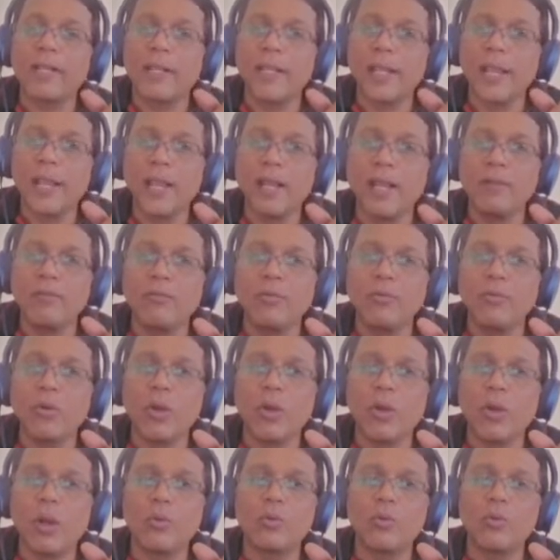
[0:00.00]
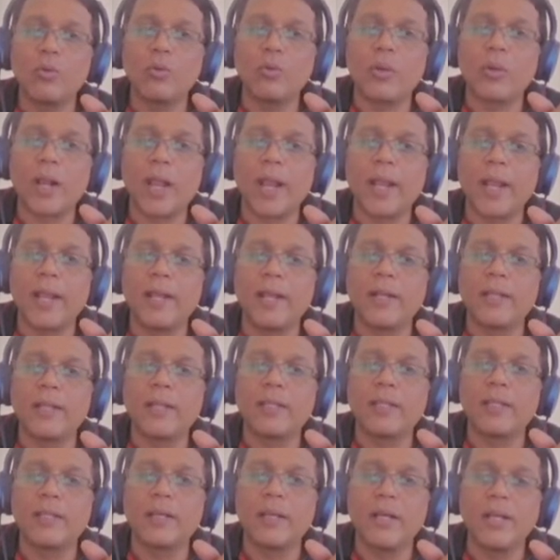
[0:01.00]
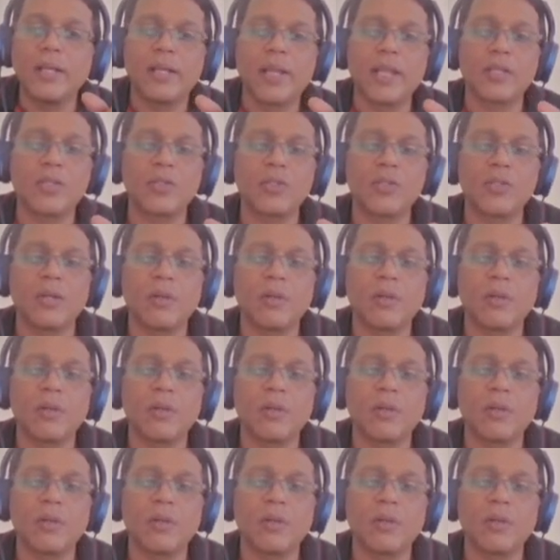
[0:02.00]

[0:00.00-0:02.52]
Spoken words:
then we have to write the next term